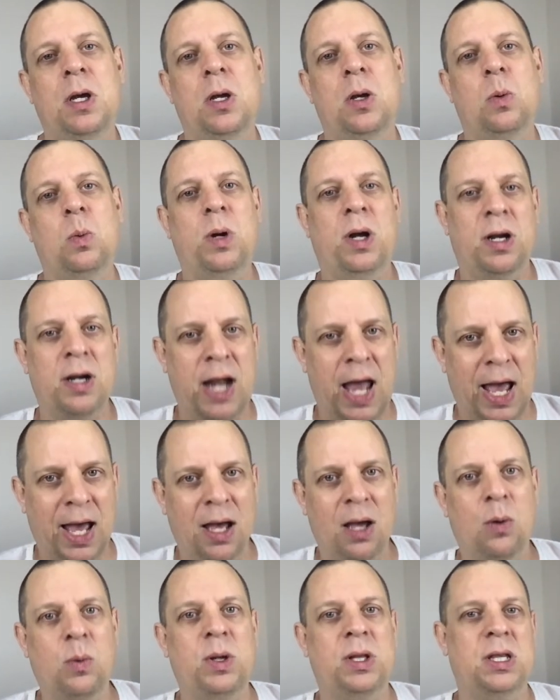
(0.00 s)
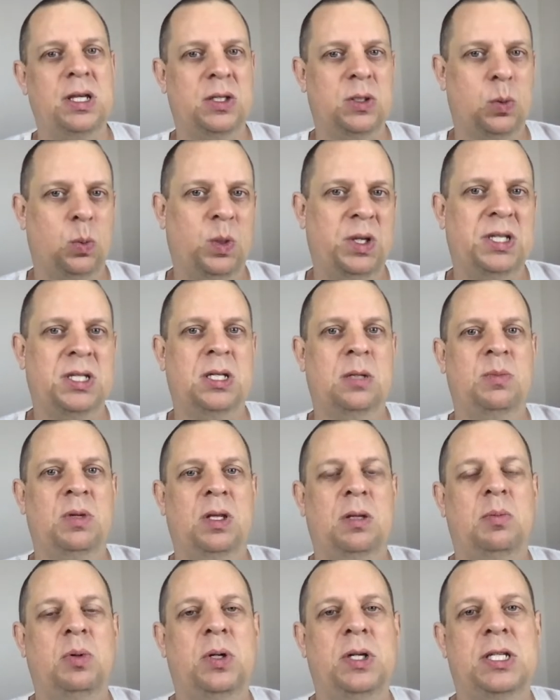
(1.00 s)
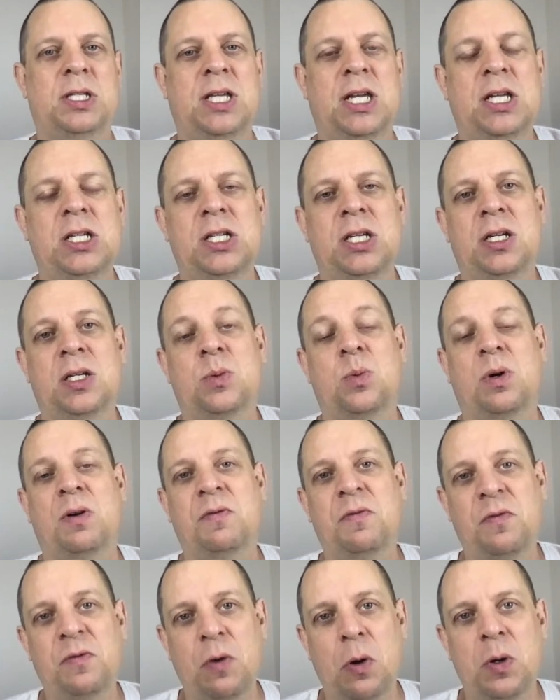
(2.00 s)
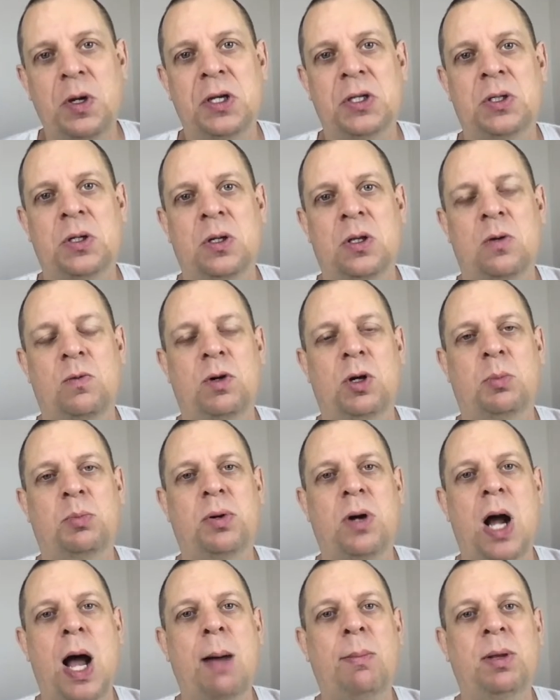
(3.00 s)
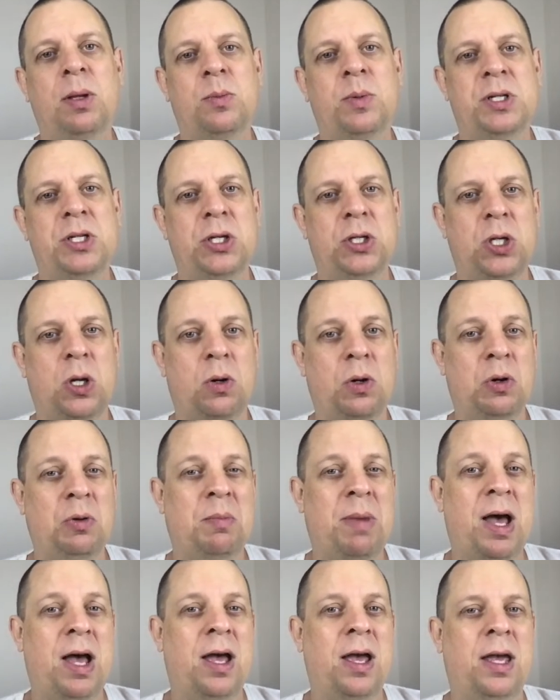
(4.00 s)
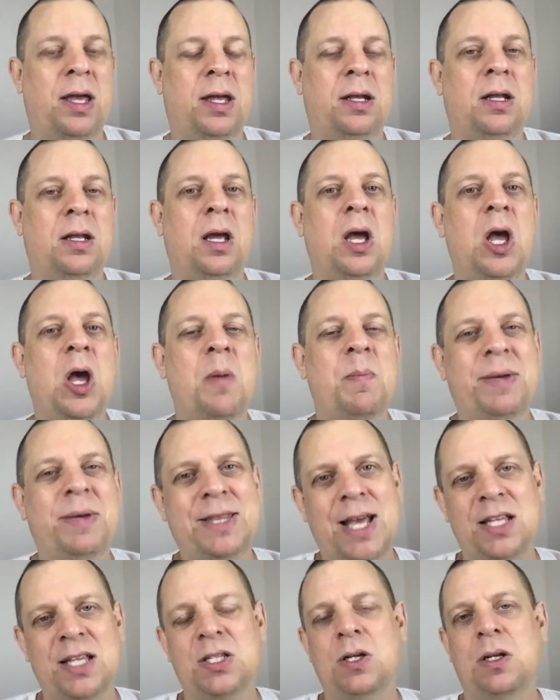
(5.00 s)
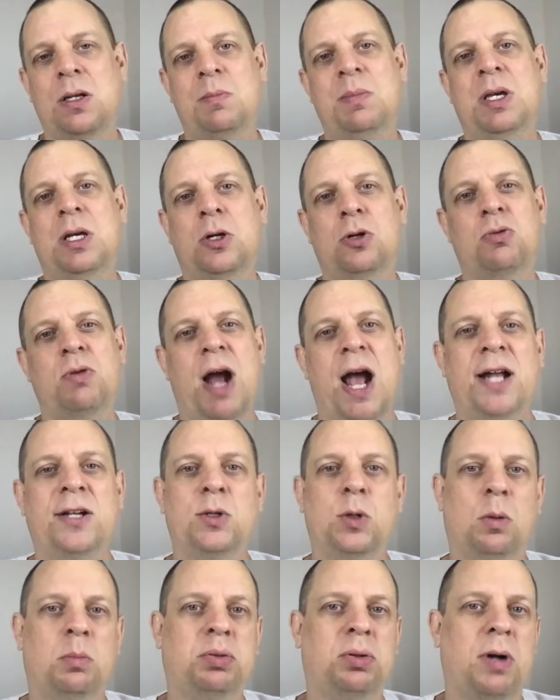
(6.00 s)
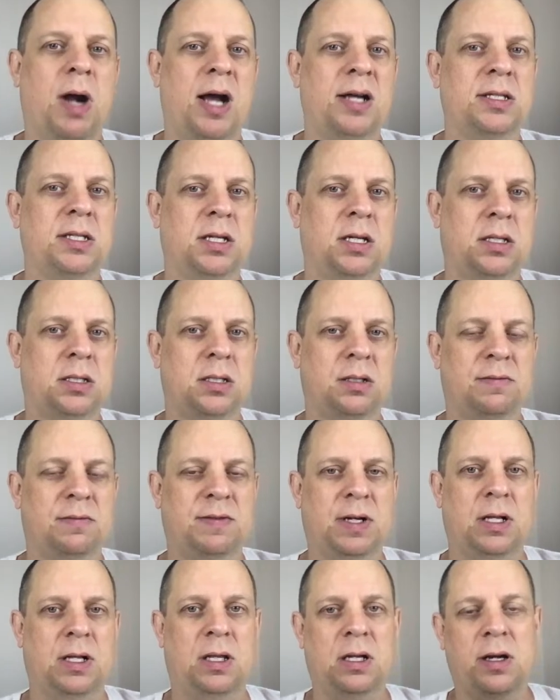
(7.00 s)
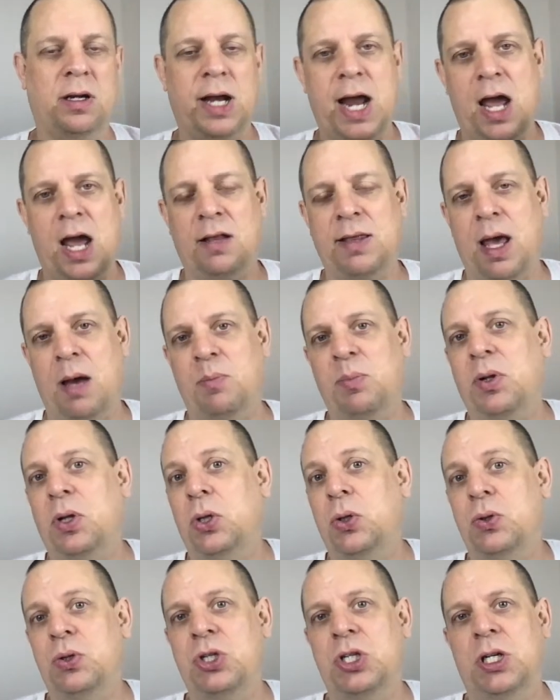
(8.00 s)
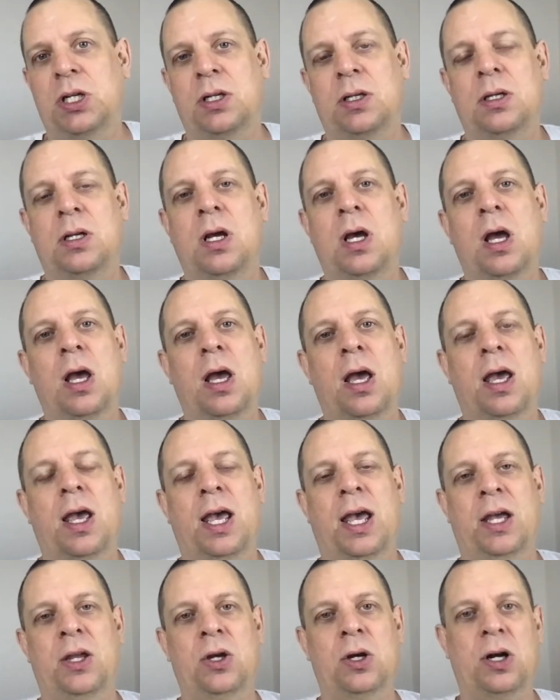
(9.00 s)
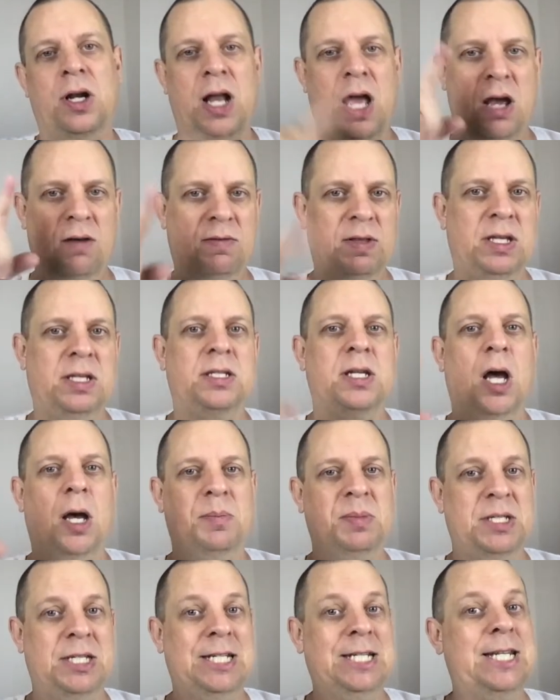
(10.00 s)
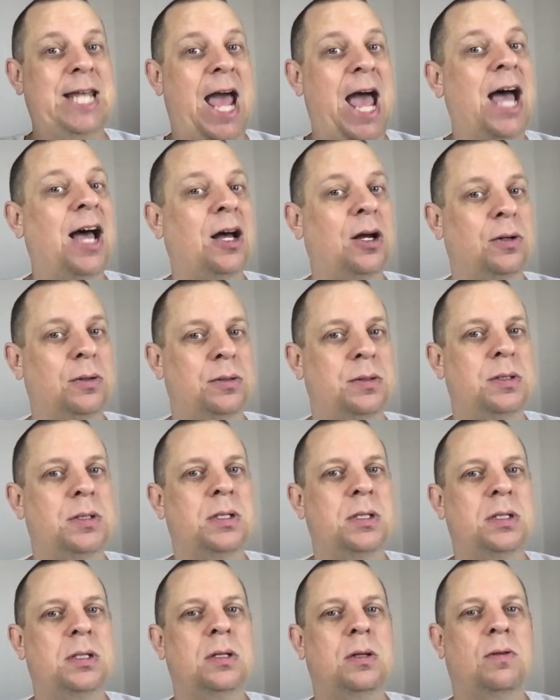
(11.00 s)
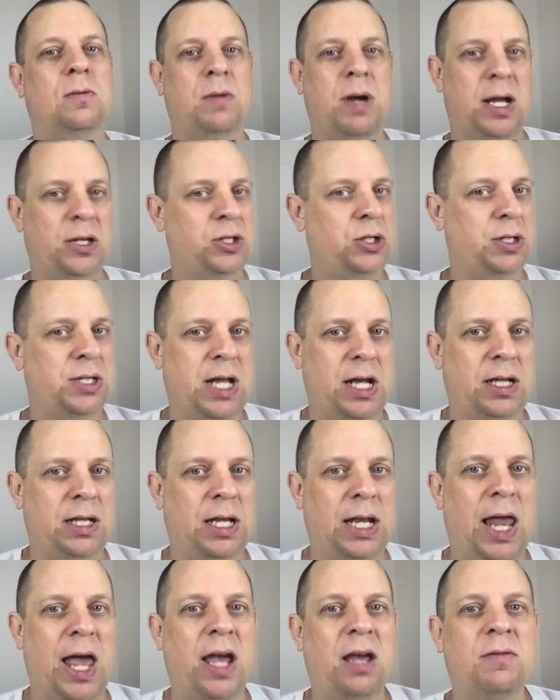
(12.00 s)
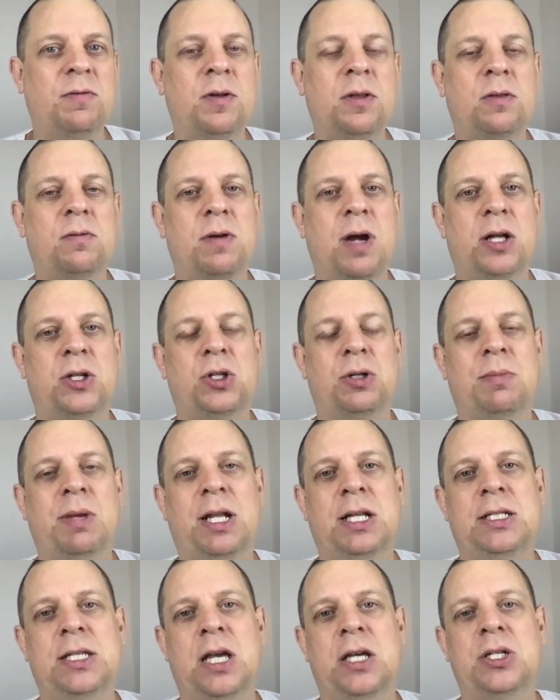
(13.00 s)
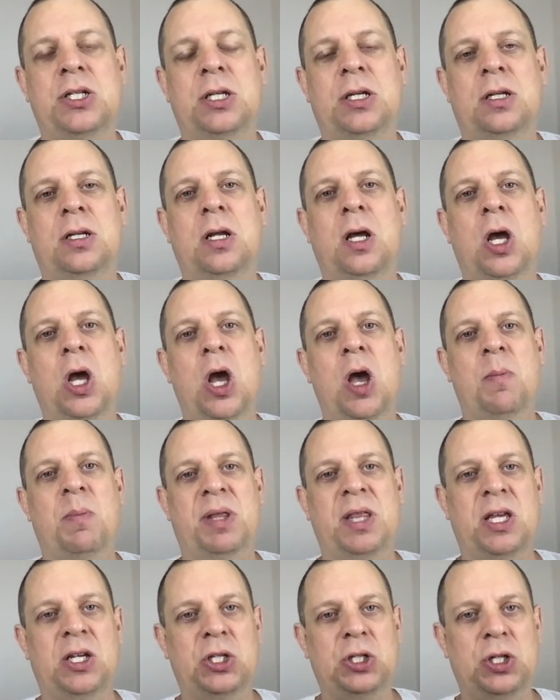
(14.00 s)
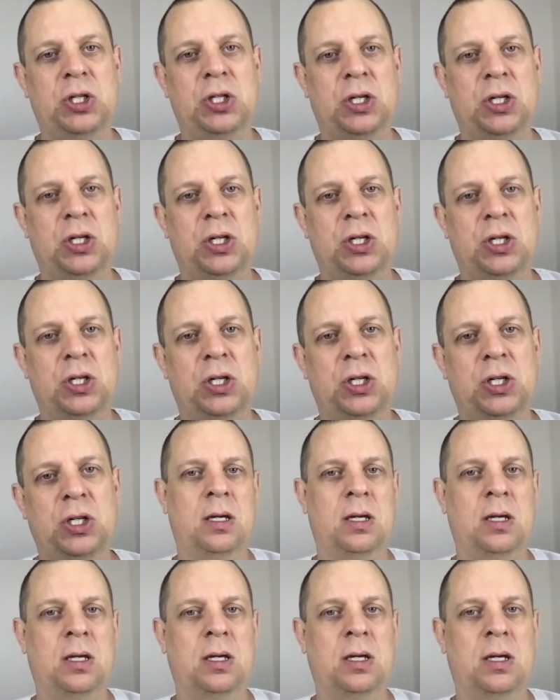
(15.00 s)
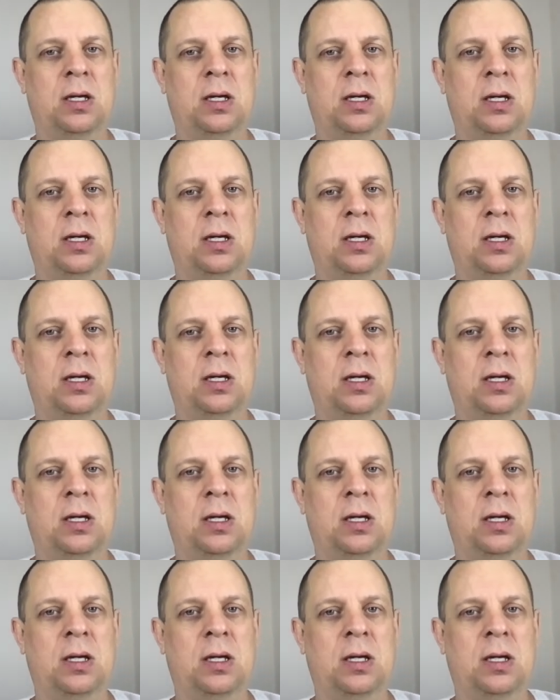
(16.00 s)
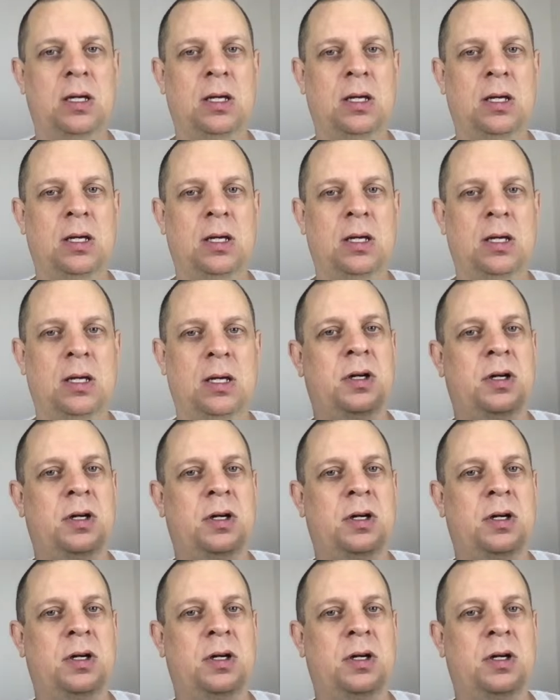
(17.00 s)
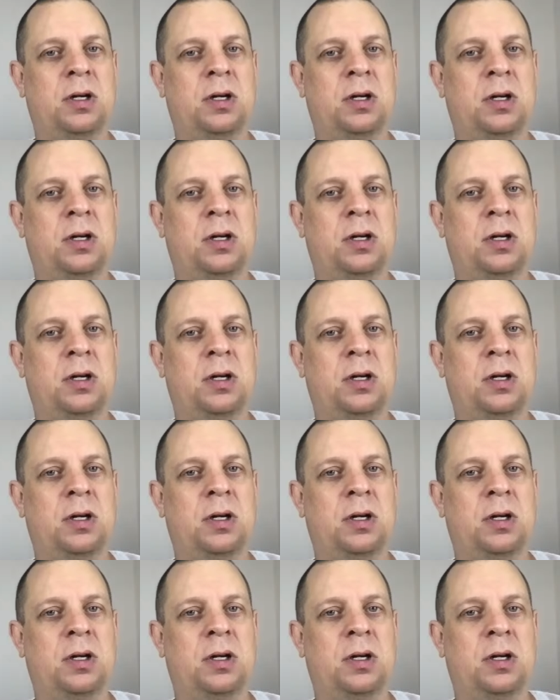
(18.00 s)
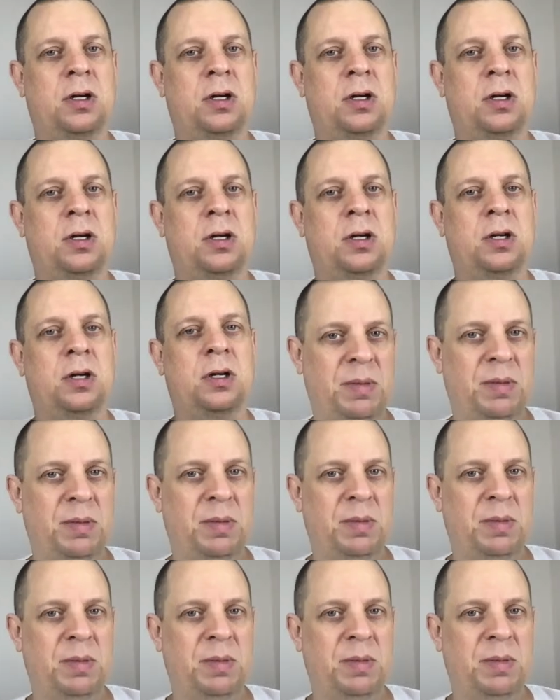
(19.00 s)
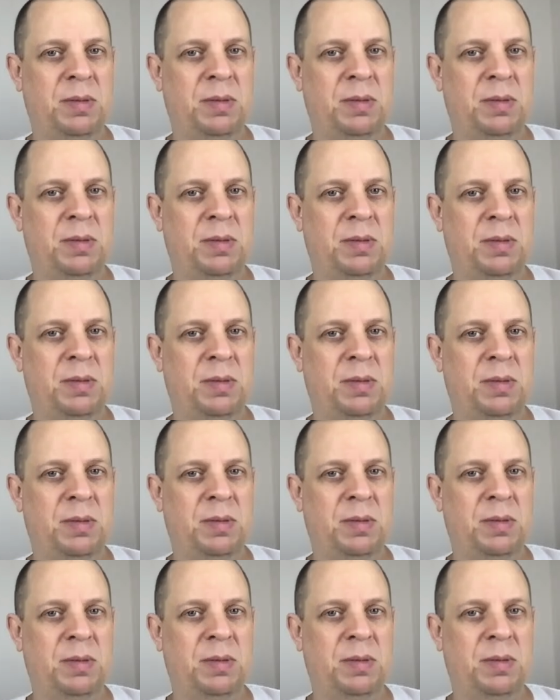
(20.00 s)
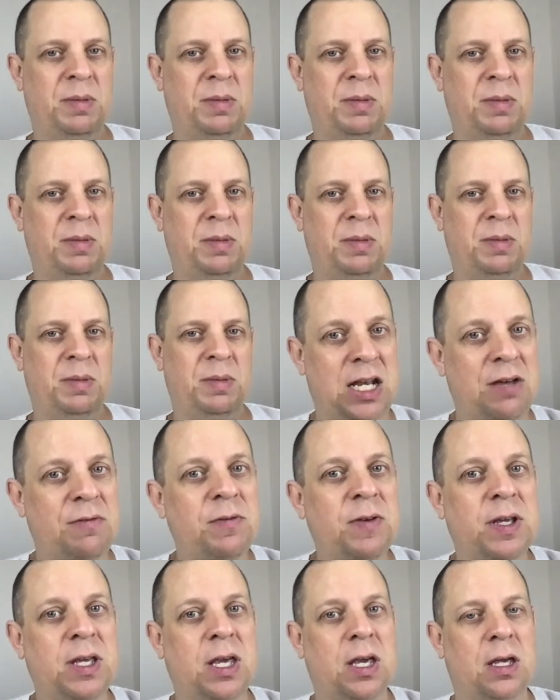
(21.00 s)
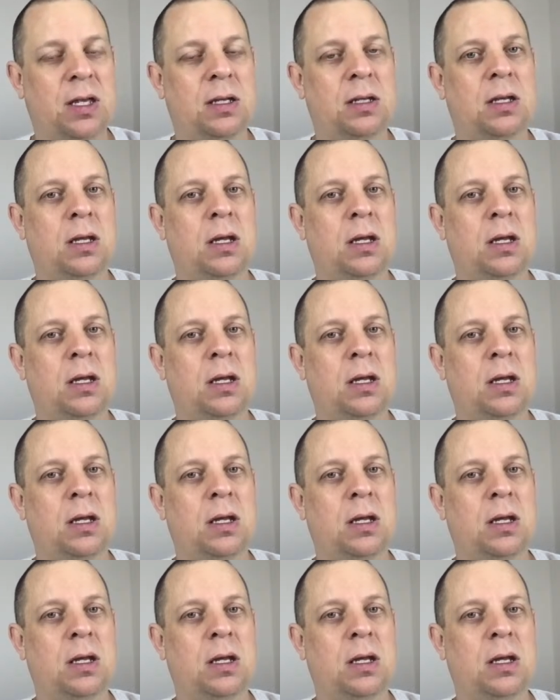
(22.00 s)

Where now with this wisdom of the Buddhist teachings, we're focused on the real problem, which is our own mind. But that's going to be a gradual process of clearing out that pollution. And you're going to have these ups and downs throughout your daily life and throughout your meditation. But they should be, over time, getting further and further away from each other. And they should become less and less significant.